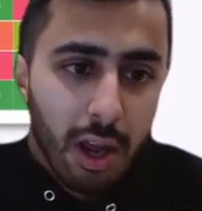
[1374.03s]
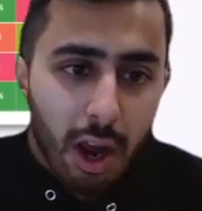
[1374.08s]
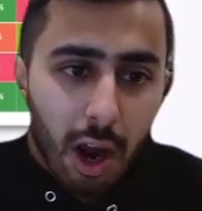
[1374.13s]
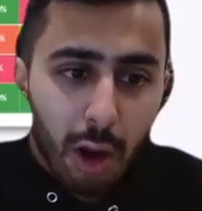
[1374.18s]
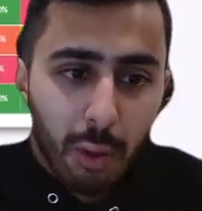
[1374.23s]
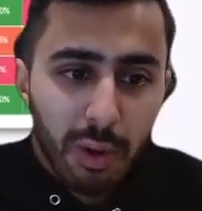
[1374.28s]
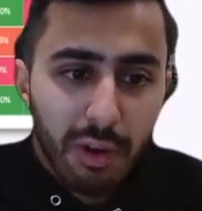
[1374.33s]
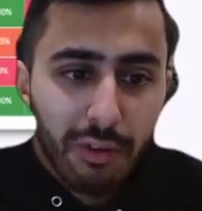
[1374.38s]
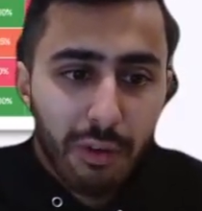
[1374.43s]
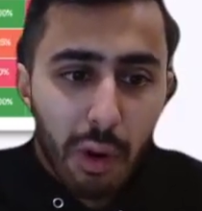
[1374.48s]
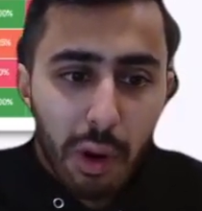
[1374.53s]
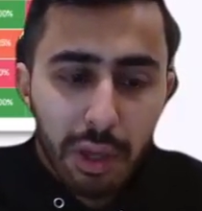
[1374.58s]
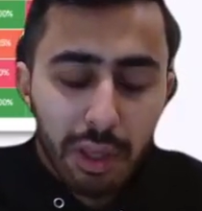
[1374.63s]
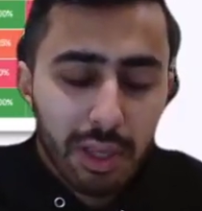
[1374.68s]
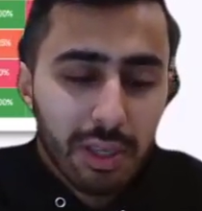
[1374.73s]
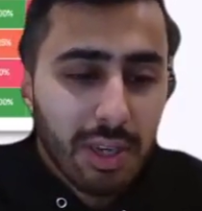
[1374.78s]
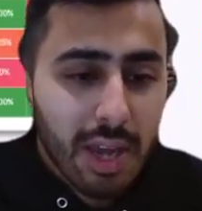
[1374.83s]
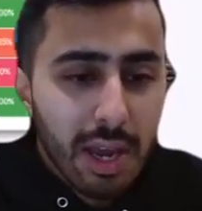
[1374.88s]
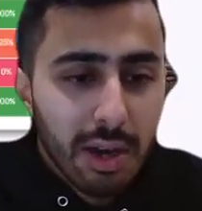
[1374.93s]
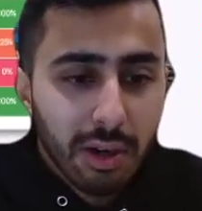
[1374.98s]
Are we following the
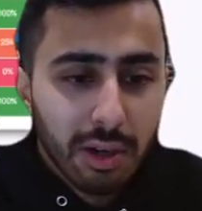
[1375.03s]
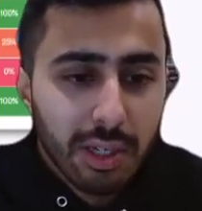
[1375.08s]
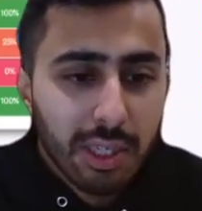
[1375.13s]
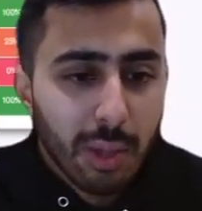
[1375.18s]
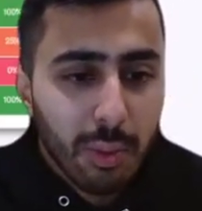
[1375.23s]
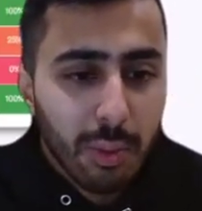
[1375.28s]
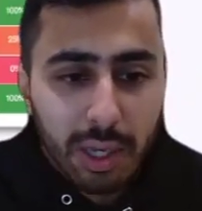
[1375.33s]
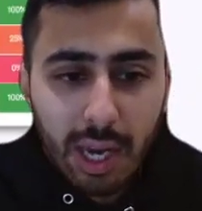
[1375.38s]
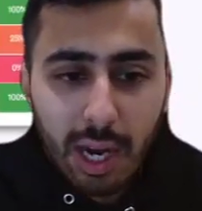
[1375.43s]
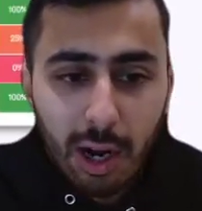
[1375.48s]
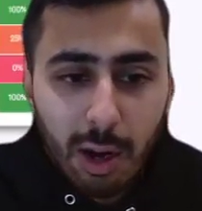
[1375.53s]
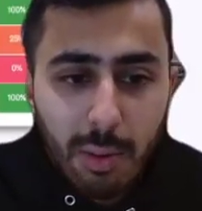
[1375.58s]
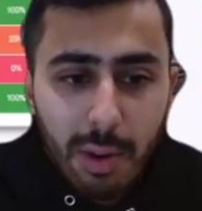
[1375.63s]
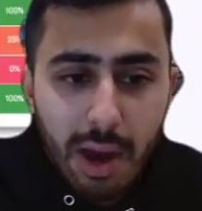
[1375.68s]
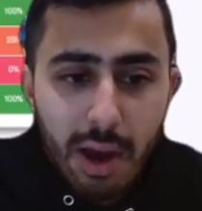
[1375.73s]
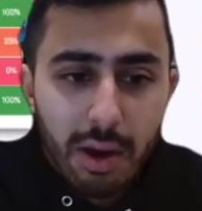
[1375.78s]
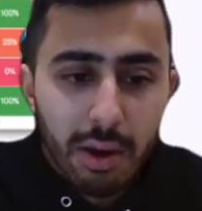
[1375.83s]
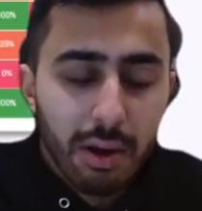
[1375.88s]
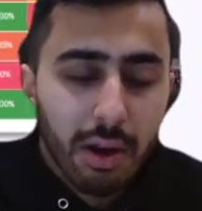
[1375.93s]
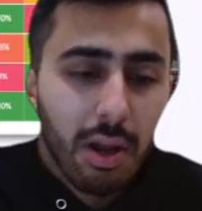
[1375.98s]
standards that we care
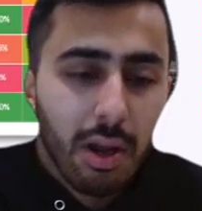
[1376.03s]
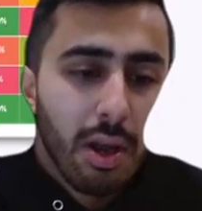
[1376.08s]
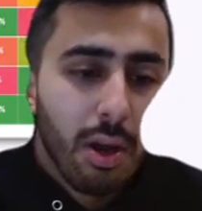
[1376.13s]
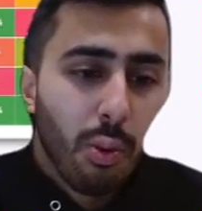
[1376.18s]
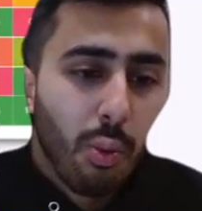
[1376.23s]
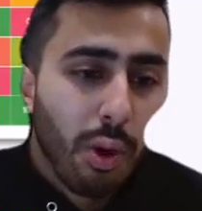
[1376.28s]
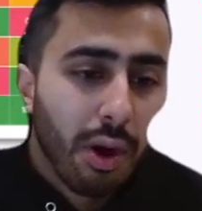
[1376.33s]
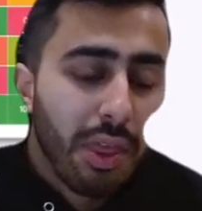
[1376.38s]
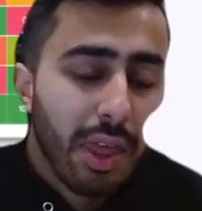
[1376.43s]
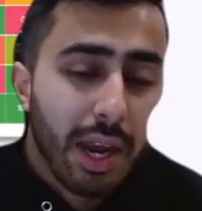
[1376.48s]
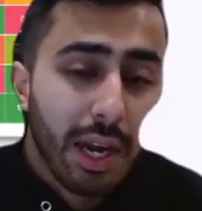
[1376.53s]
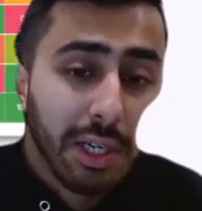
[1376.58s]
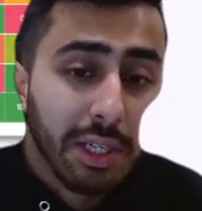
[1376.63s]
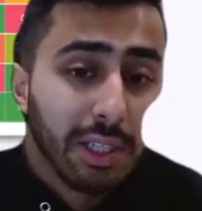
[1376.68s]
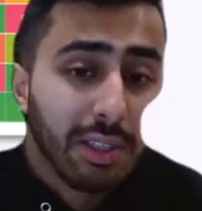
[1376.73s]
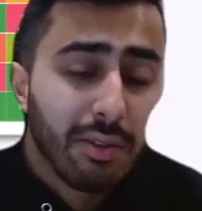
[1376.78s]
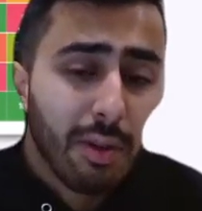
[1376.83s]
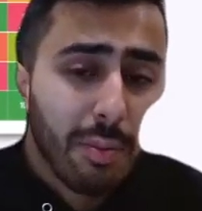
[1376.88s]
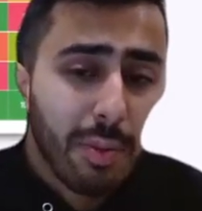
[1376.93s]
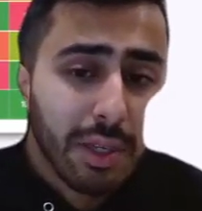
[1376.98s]
about? What are the areas
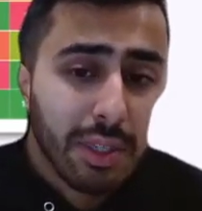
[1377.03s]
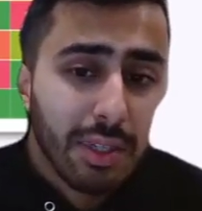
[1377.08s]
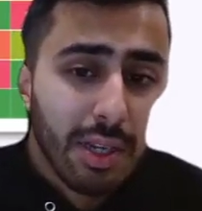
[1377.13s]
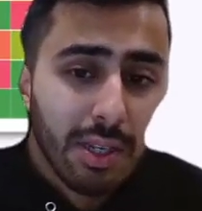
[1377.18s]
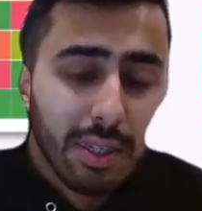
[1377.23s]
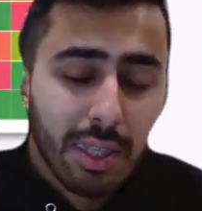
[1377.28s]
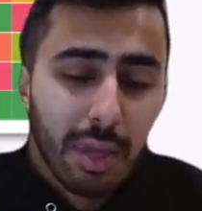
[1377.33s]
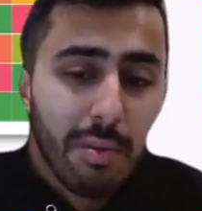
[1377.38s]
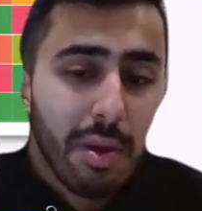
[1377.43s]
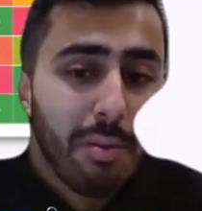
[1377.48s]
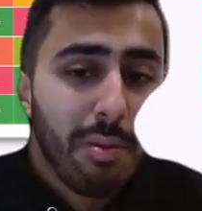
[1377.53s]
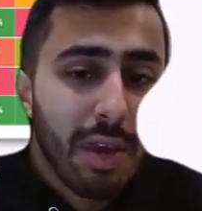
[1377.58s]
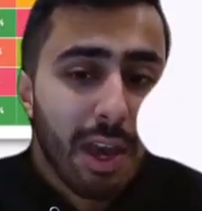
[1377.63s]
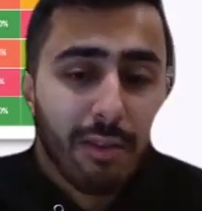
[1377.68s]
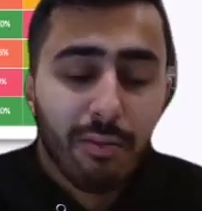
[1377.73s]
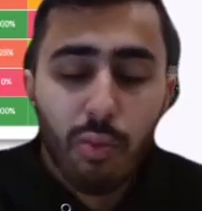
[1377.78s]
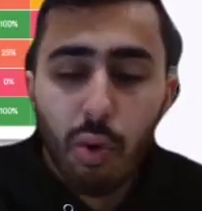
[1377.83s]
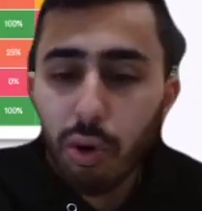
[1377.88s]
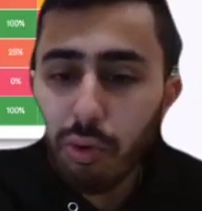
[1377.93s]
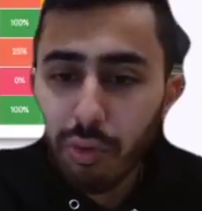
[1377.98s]
of the business that maybe
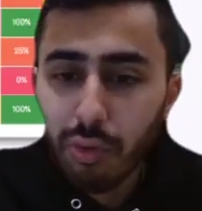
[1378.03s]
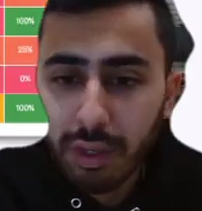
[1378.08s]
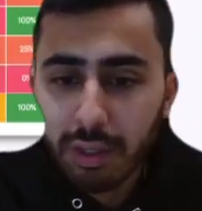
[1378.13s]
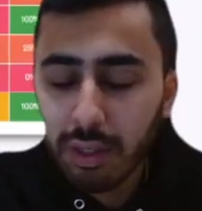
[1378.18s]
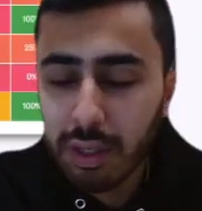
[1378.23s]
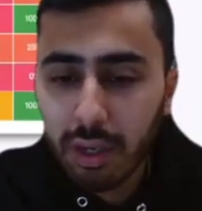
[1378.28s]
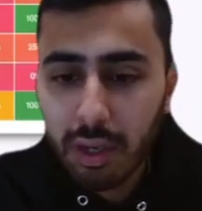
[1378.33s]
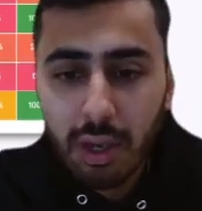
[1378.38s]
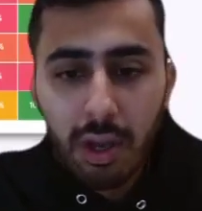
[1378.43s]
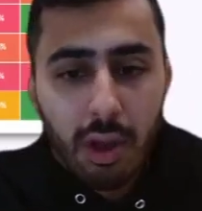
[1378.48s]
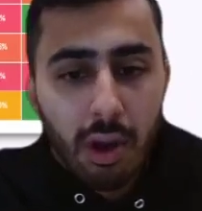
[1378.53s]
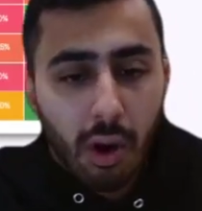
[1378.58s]
have more risk?